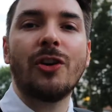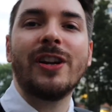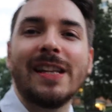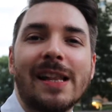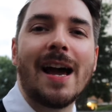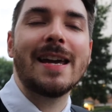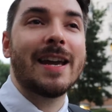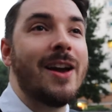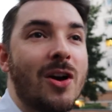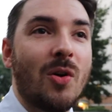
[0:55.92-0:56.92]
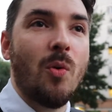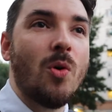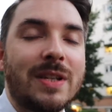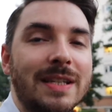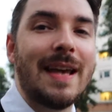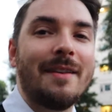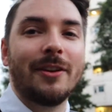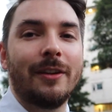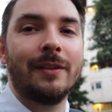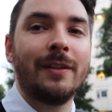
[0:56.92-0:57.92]
currently like
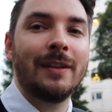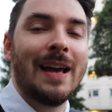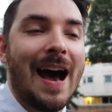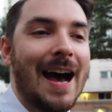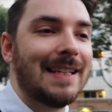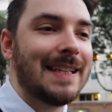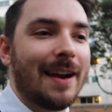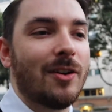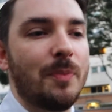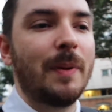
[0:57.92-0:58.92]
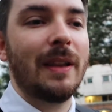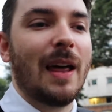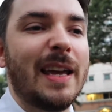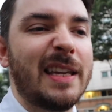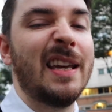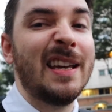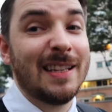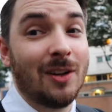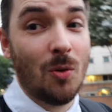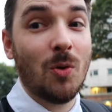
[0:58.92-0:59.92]
7:15. I had to get up at like
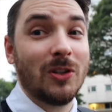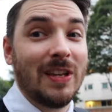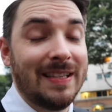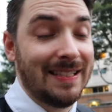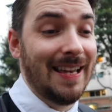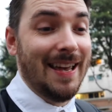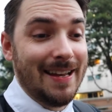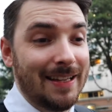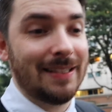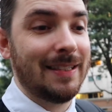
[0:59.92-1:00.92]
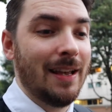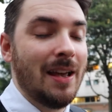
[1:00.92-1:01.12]
6:45